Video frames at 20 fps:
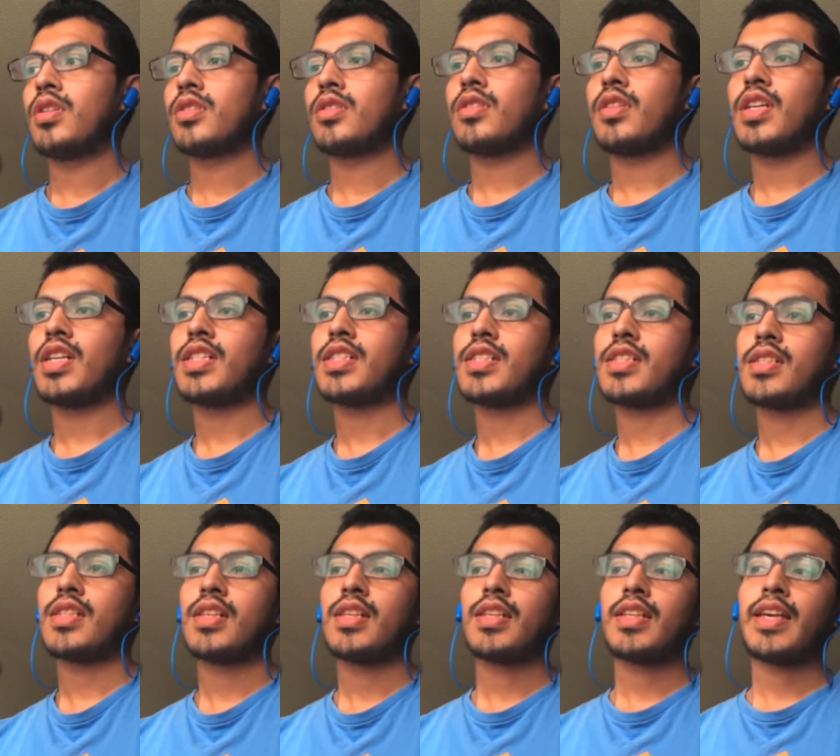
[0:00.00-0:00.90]
So
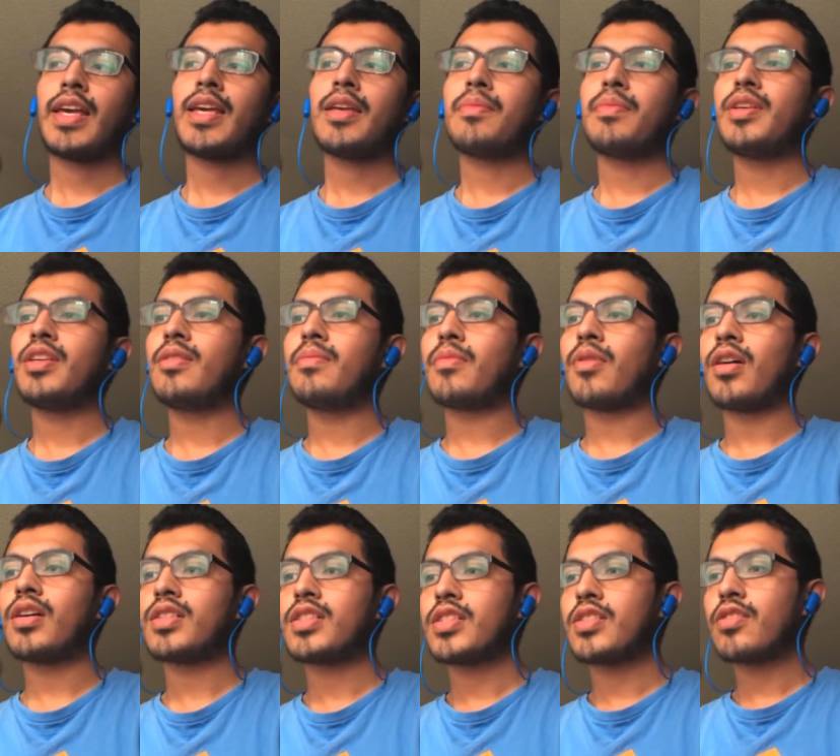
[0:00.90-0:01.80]
that's KB
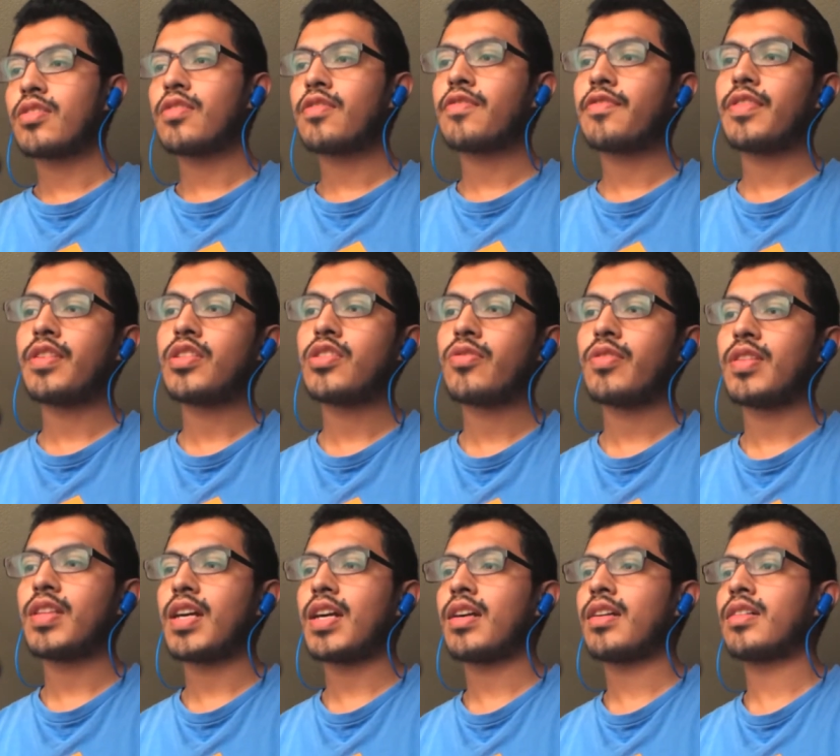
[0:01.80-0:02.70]
Monster
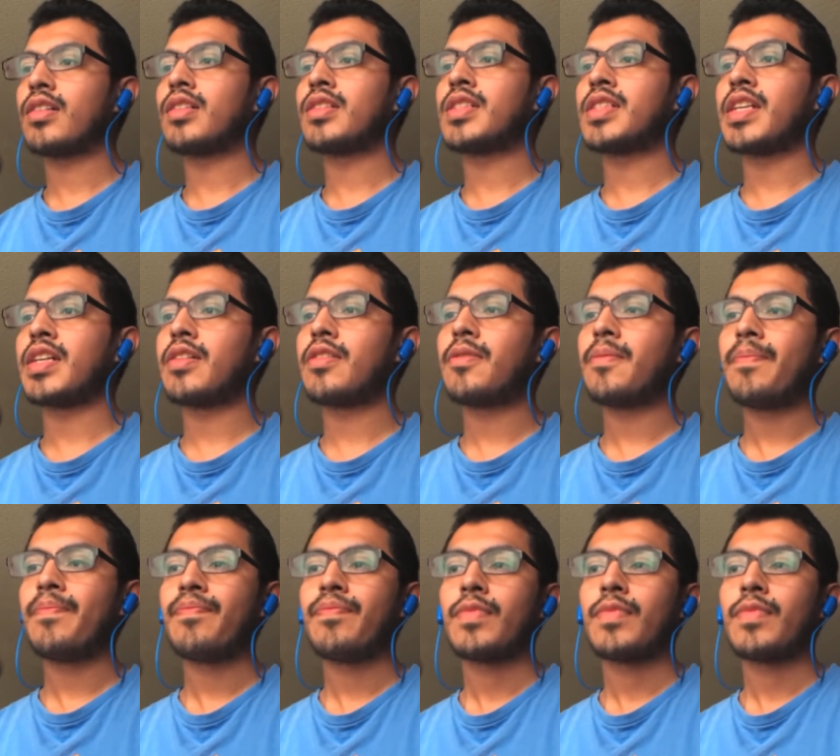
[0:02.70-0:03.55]
featuring Aha Gazelle.